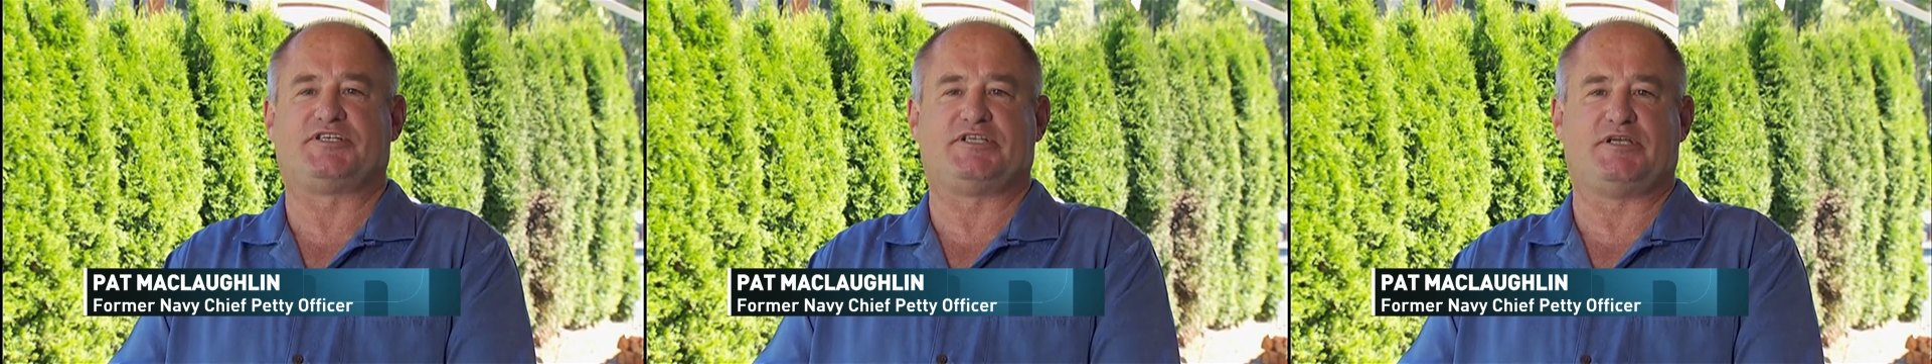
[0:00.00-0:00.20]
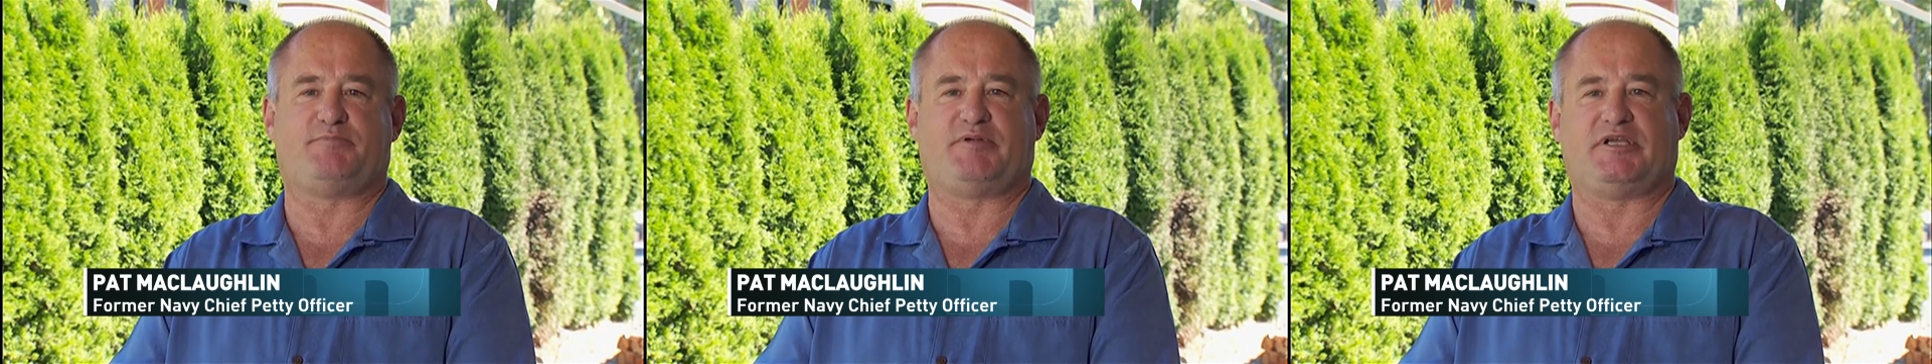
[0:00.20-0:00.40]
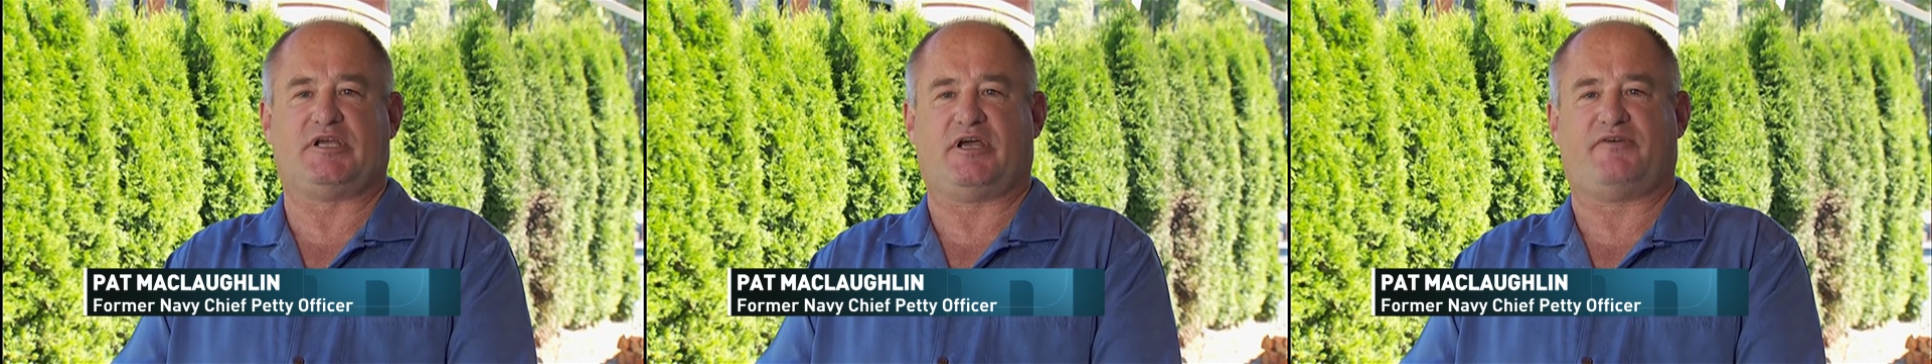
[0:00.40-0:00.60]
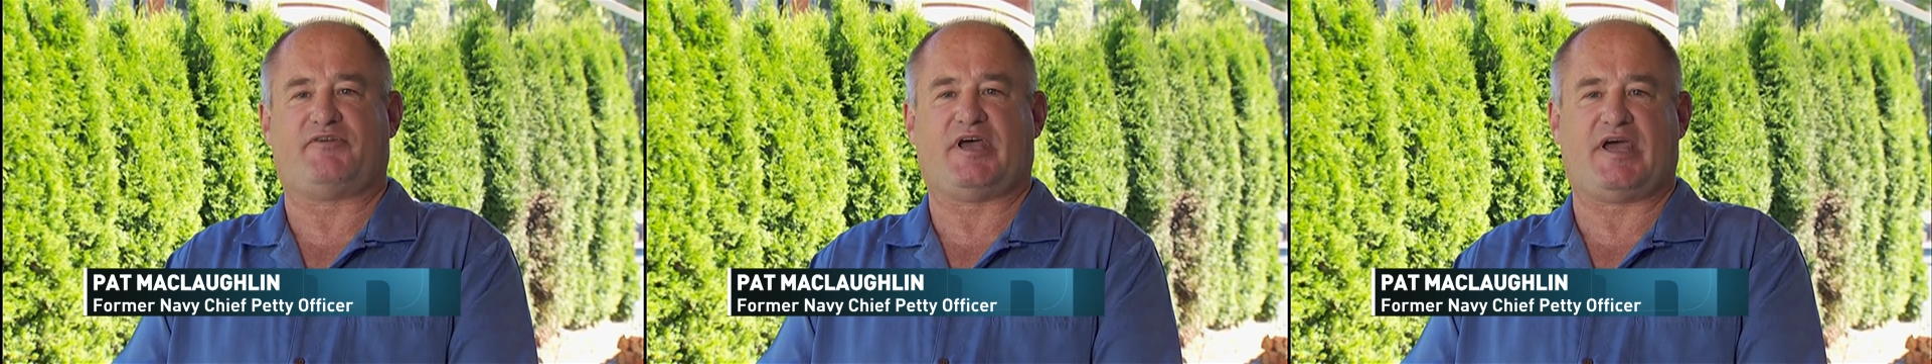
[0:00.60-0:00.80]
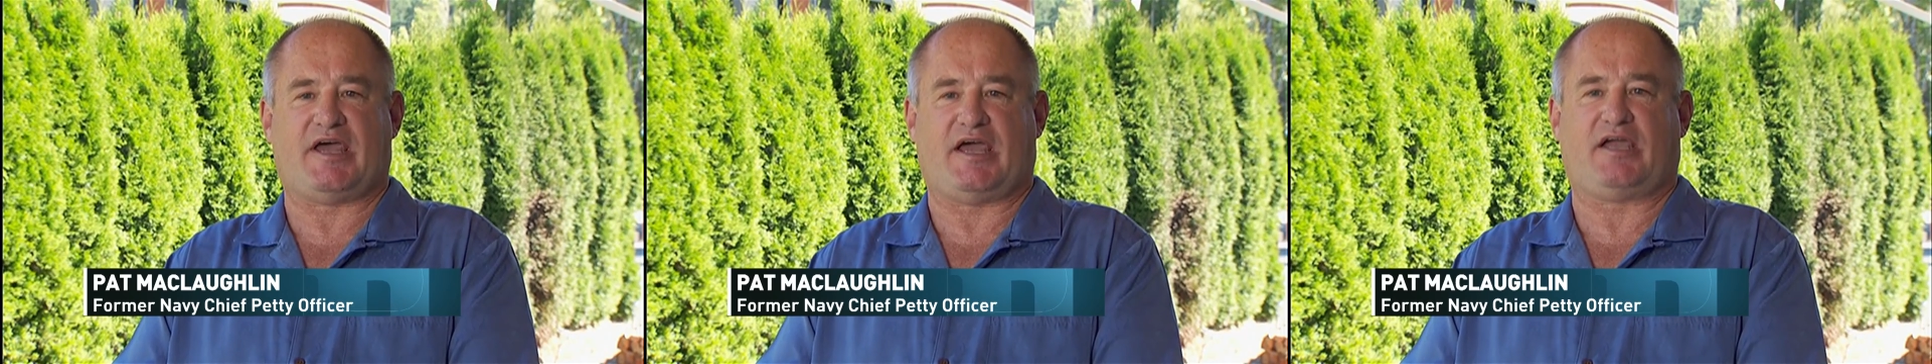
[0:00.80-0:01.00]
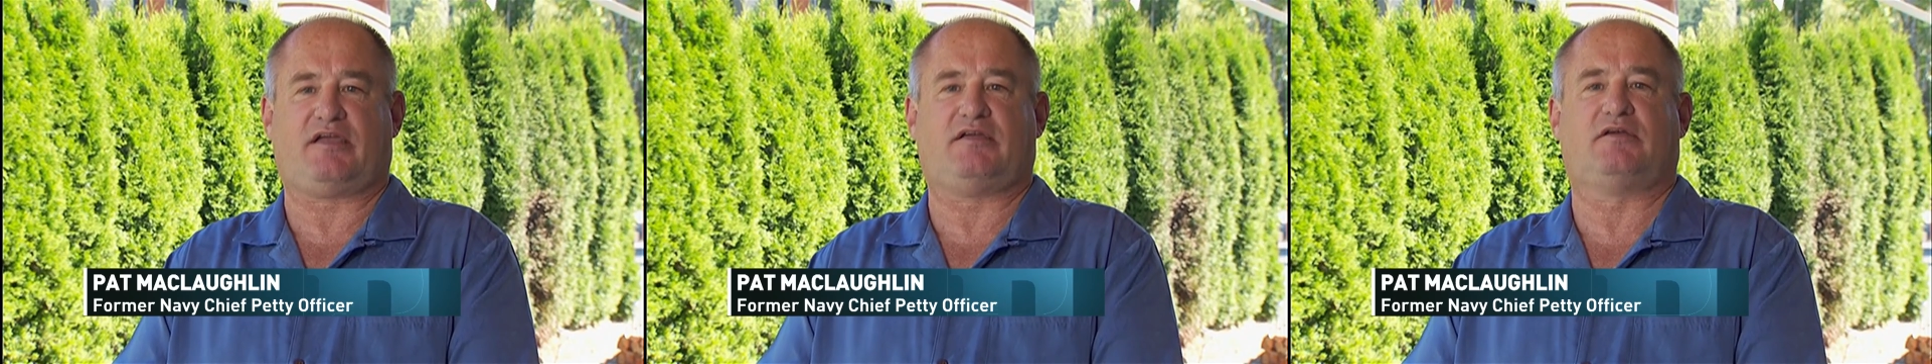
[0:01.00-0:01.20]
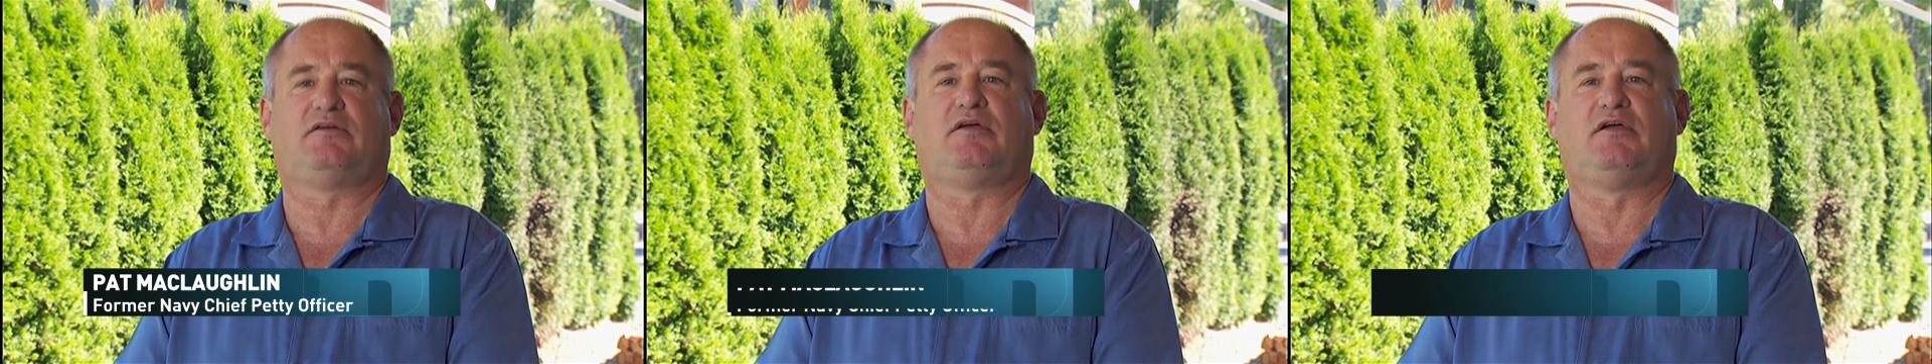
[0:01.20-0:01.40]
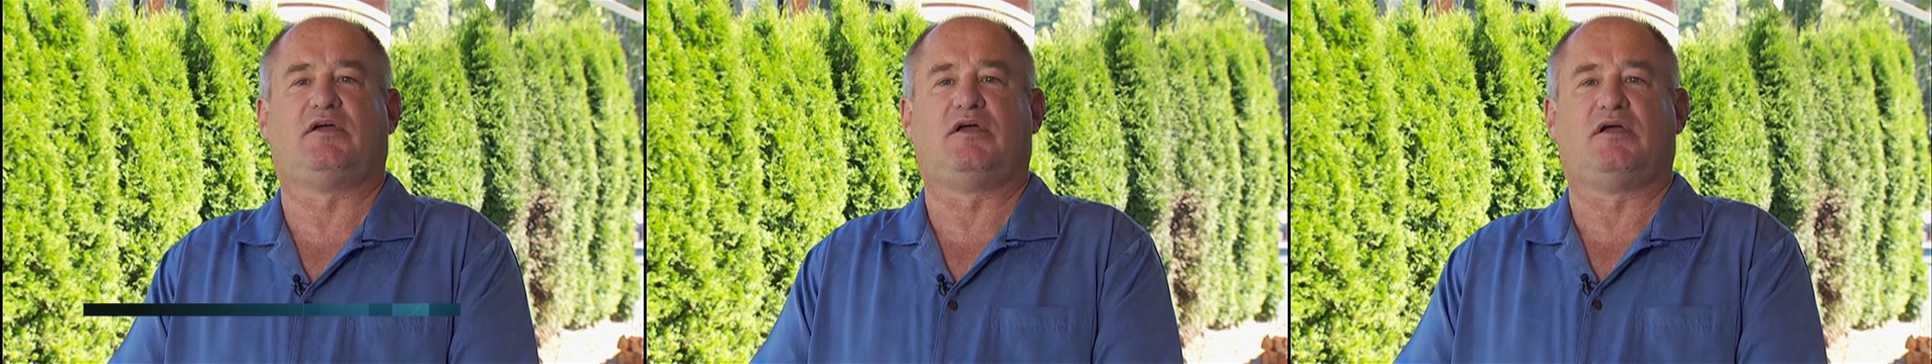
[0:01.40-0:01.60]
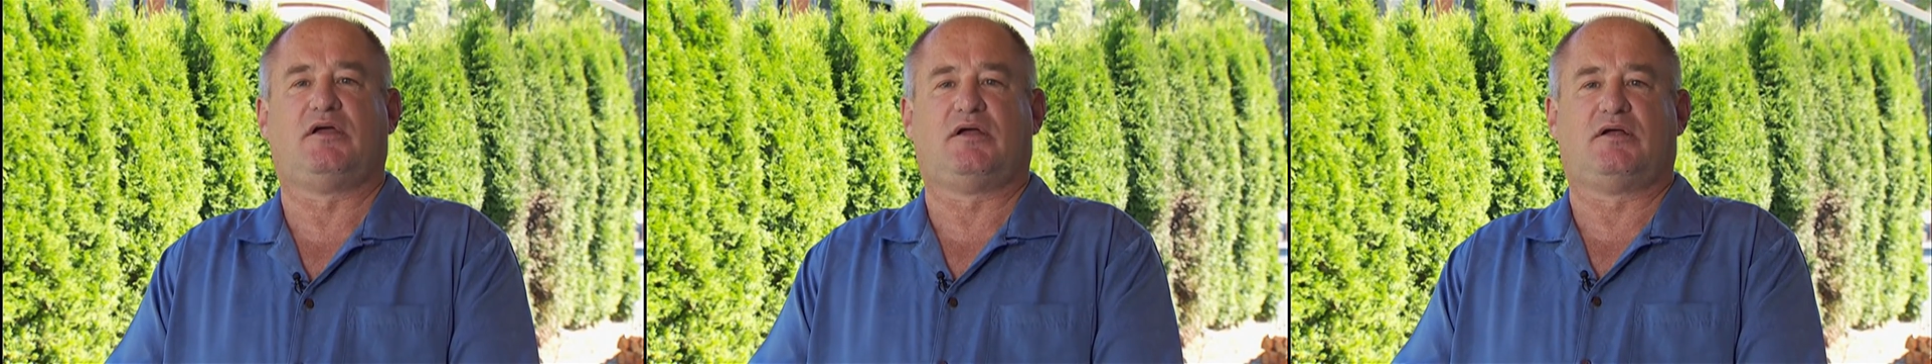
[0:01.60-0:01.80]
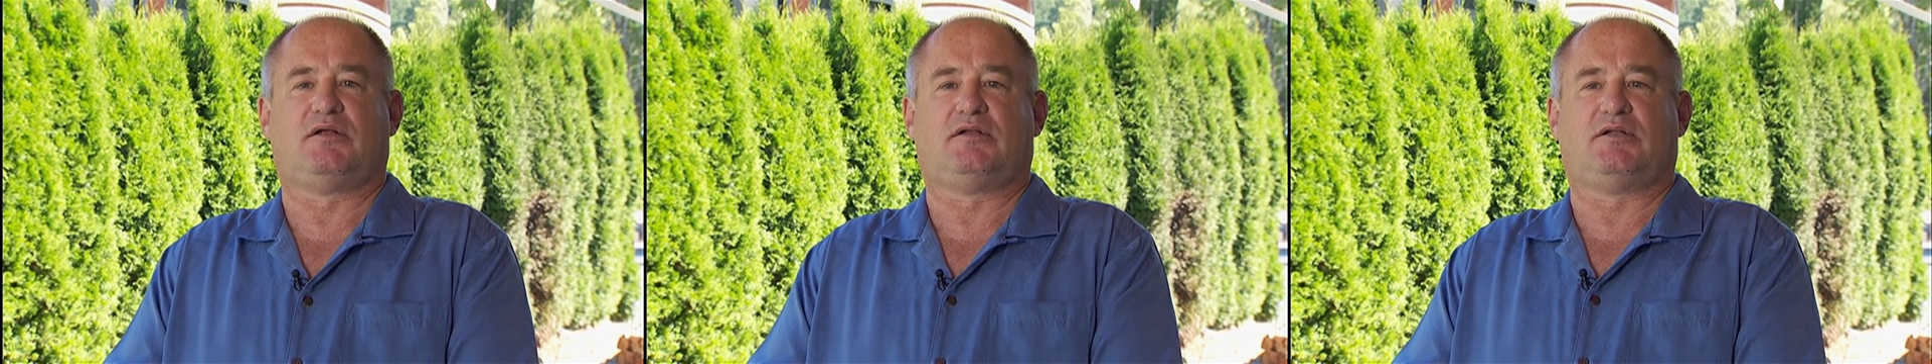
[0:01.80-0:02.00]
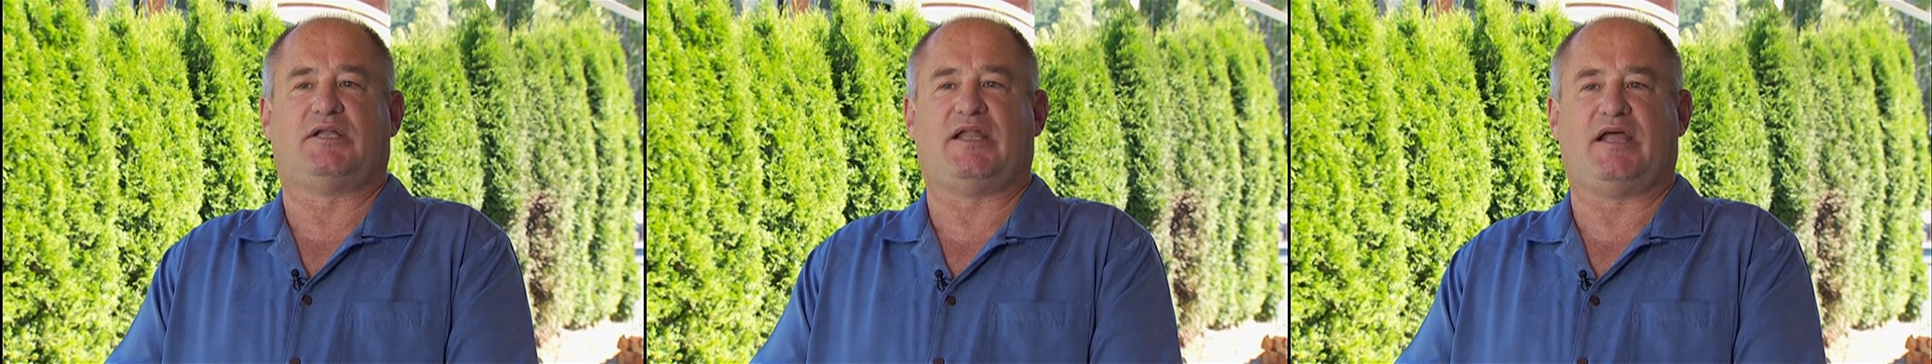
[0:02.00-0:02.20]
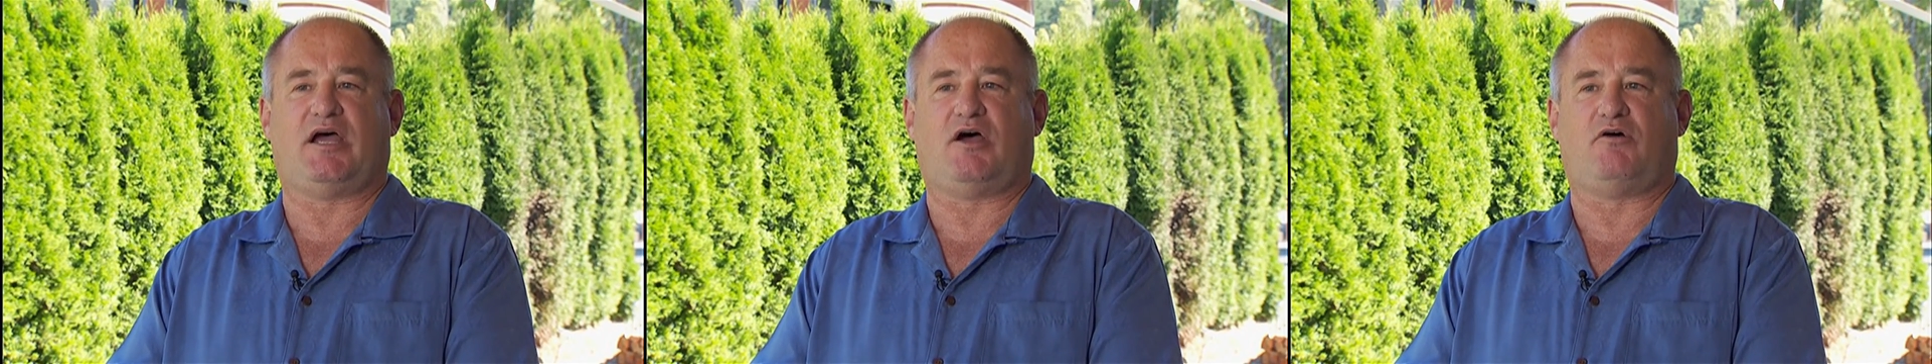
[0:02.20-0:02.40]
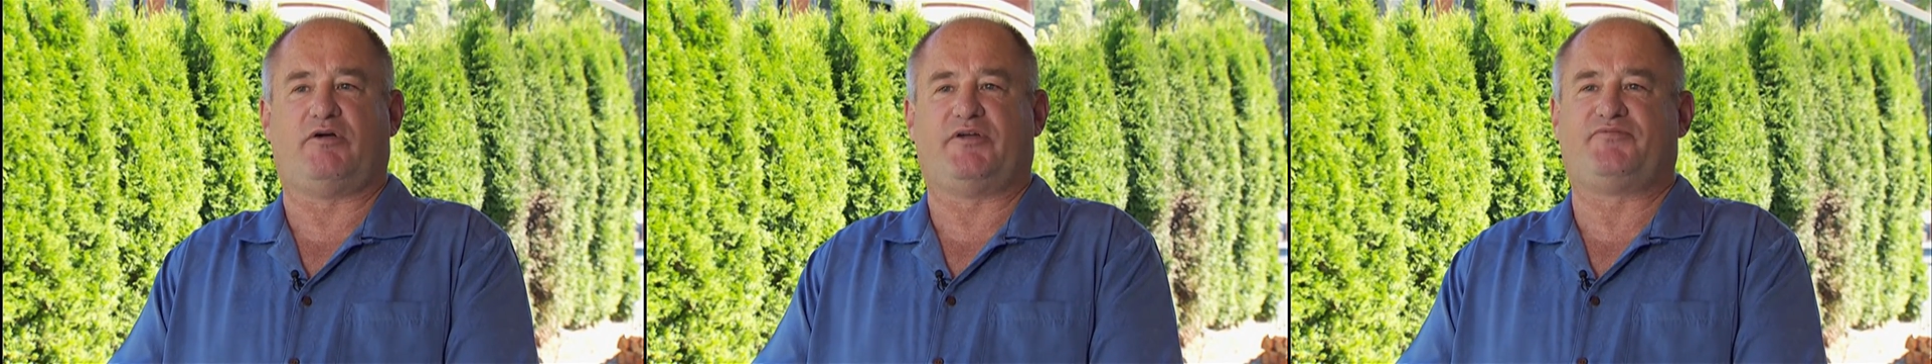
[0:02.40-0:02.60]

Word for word: CPF hack. Now,